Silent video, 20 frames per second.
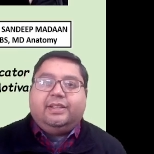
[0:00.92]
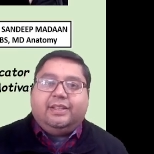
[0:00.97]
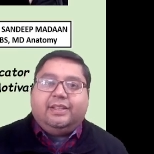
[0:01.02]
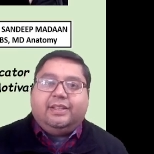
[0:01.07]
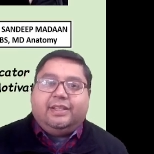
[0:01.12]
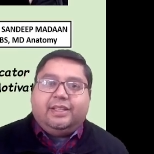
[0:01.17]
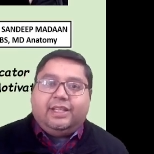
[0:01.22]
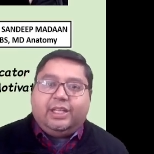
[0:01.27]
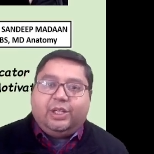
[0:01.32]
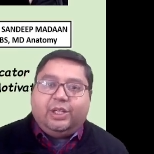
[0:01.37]

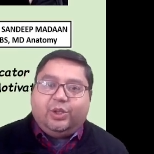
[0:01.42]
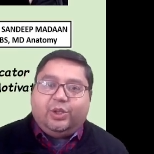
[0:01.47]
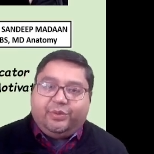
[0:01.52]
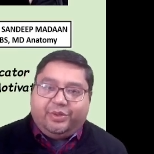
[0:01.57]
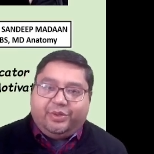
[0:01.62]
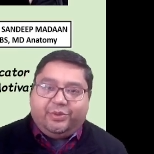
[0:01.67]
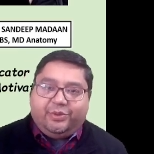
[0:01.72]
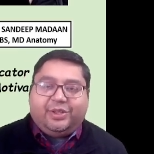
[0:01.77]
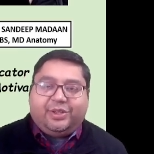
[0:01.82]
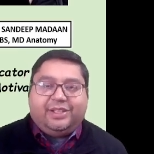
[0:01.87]
Hello
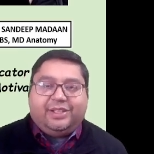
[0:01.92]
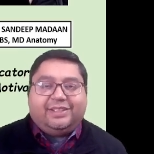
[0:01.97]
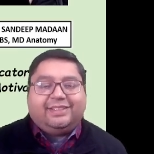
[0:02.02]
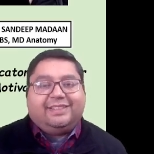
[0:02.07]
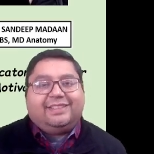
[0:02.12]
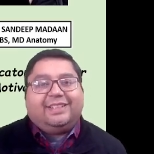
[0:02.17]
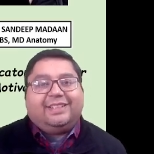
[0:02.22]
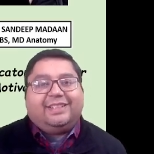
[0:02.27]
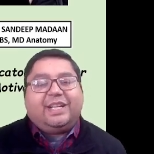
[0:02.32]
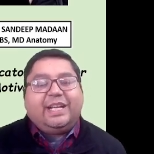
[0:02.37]

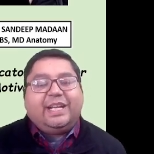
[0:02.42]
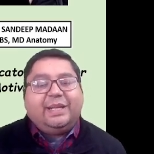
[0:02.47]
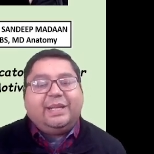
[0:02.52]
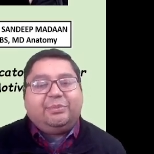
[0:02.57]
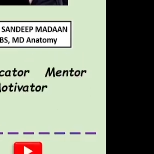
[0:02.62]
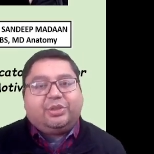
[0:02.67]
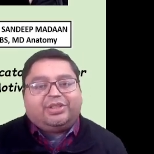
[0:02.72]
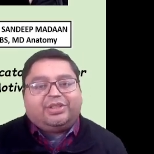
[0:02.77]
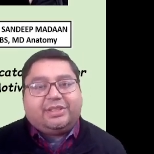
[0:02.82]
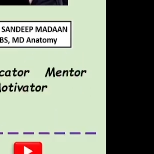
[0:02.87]
everyone, I am
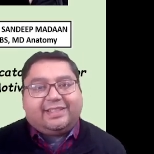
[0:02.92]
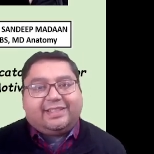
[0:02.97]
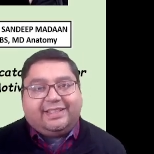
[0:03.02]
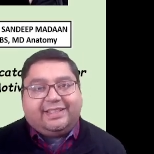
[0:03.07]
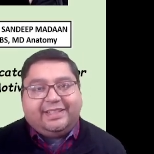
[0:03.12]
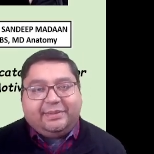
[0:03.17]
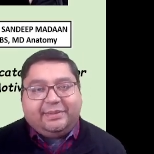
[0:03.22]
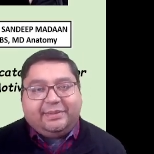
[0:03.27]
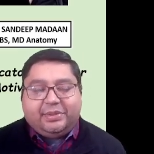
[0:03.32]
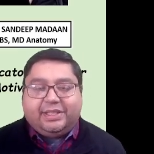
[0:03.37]
Dr.
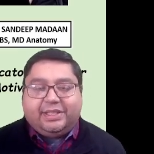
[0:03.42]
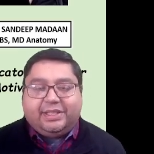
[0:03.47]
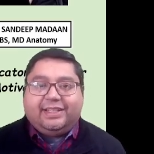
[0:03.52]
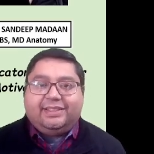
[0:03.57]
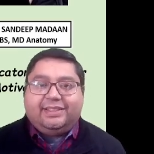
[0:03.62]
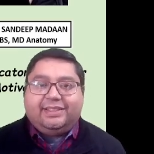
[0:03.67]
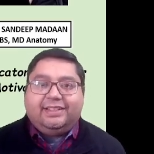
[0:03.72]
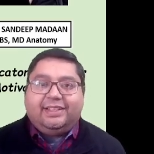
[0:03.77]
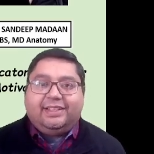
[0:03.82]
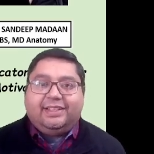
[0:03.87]
Sandeep
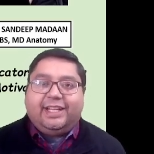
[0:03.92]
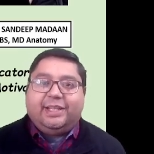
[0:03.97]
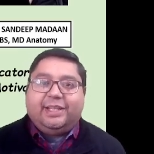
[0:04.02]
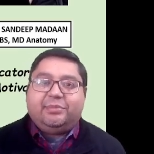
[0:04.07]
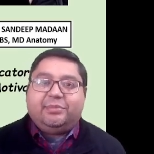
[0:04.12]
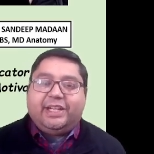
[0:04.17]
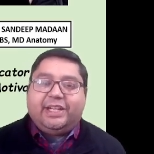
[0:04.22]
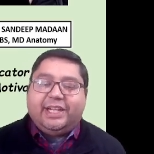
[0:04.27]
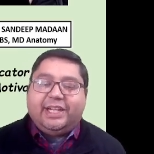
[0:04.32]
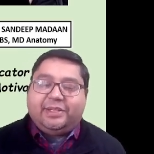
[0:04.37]
Madan, I
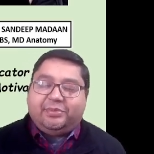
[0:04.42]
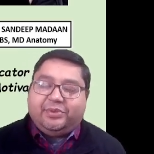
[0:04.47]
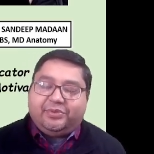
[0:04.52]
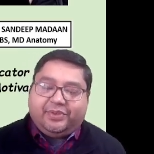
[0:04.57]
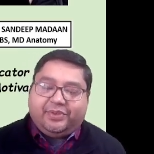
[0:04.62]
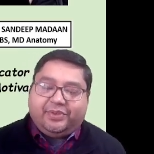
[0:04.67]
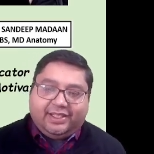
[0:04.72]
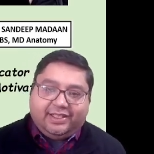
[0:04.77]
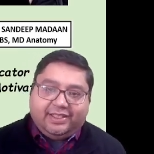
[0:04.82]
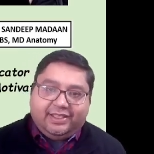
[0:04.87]
am anatomy
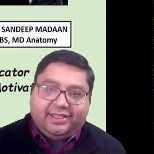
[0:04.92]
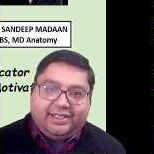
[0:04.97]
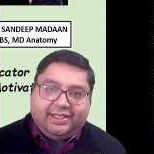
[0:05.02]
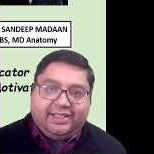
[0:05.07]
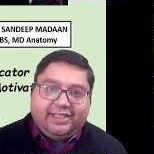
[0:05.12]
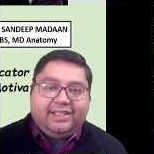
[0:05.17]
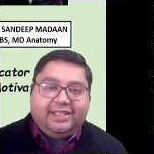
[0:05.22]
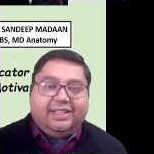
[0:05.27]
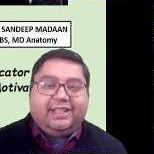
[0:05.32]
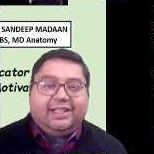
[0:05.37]

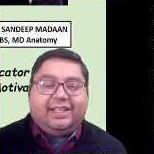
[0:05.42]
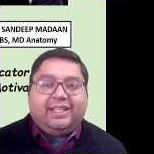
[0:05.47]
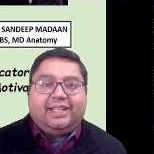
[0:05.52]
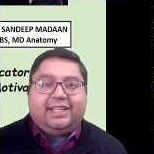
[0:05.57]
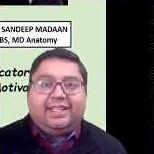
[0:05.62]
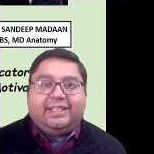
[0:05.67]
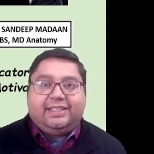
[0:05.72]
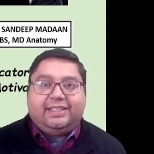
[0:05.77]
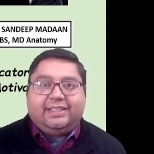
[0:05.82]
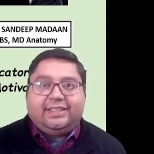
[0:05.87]
faculty
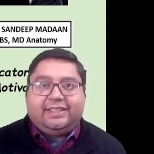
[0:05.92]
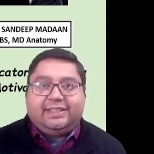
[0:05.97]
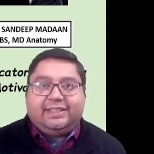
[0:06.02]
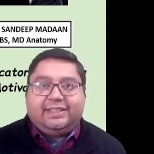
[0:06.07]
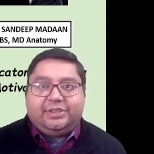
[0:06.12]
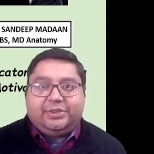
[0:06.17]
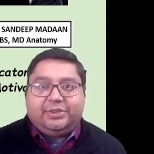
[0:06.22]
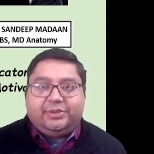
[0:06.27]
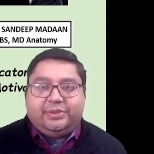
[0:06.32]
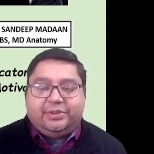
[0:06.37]
and
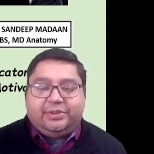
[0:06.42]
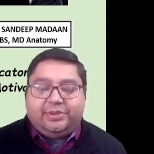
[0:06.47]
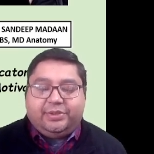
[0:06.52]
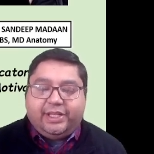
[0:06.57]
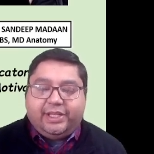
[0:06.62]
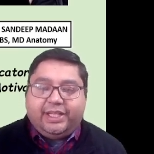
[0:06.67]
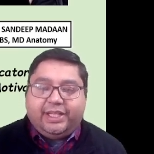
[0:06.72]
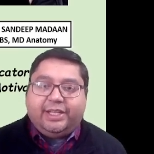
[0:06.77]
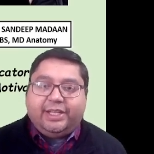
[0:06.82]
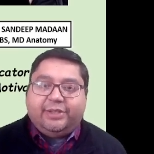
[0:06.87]

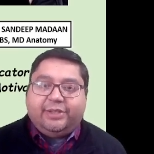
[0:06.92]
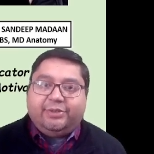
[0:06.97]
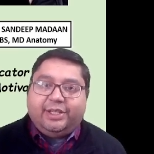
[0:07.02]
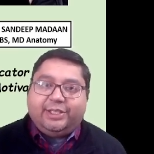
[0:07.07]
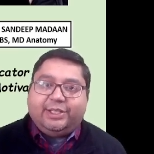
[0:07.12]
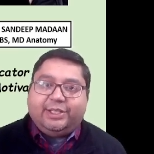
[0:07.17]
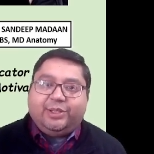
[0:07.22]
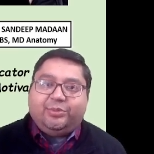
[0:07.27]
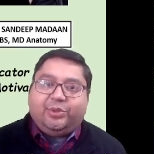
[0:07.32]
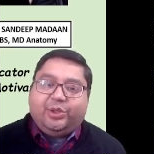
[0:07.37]
today I
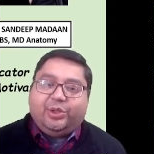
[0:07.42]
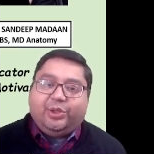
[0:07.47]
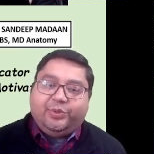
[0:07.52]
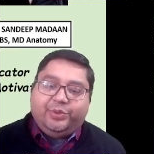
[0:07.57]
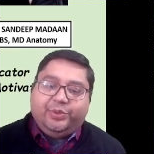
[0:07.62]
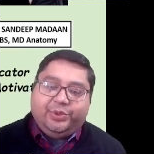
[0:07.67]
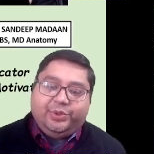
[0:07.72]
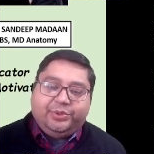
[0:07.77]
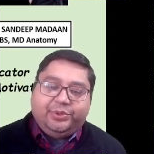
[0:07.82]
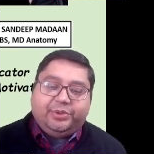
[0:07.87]
welcome all
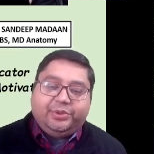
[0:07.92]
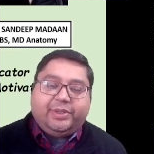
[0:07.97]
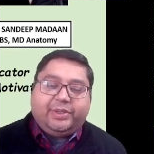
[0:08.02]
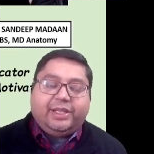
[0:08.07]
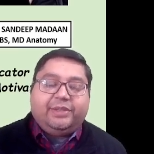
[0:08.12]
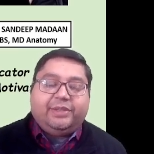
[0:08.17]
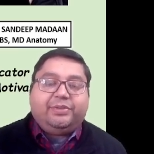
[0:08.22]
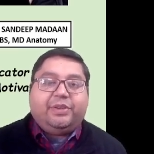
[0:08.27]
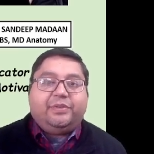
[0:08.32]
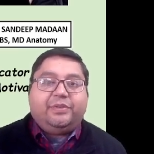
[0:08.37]
of you to
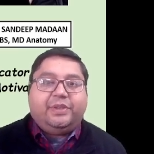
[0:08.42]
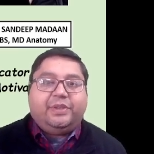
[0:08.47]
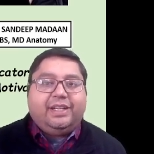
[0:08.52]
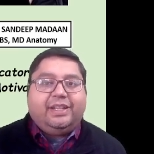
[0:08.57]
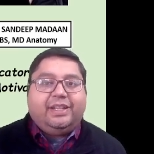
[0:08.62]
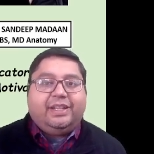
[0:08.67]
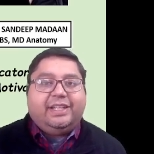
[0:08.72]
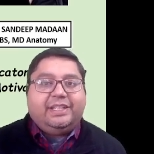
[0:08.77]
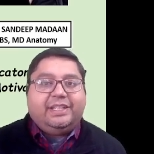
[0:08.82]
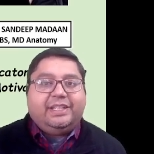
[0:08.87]
my
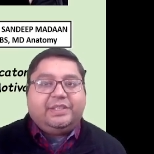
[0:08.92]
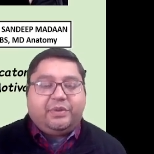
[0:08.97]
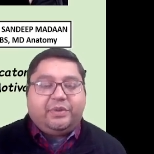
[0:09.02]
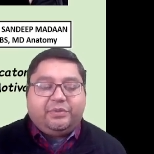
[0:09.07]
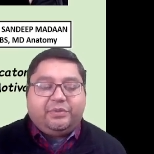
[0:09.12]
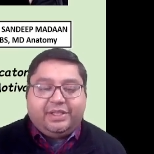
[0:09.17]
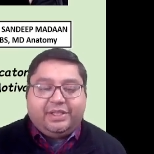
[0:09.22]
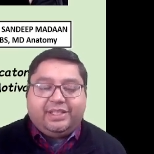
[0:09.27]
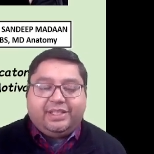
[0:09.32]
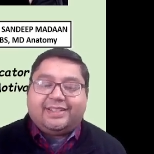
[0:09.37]
15 days
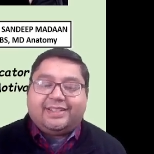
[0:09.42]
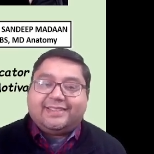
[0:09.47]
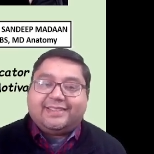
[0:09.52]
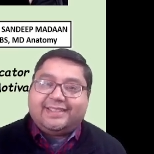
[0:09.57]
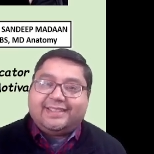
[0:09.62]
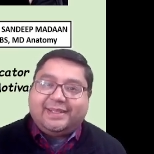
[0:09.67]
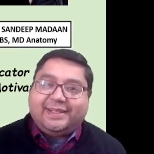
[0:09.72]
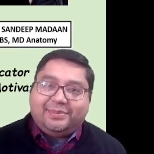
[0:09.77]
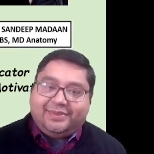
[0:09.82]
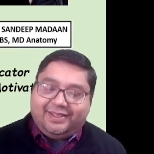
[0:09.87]
15
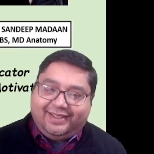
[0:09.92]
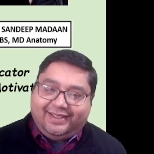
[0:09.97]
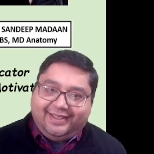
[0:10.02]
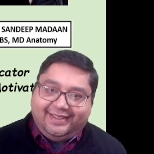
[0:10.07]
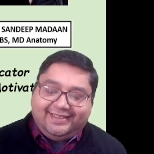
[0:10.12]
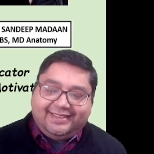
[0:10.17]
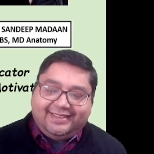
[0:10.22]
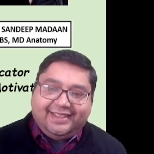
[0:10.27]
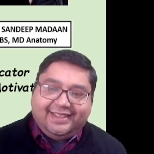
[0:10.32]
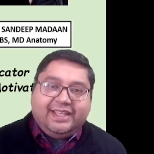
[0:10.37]
concept
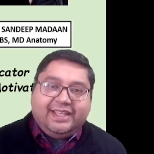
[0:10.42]
series.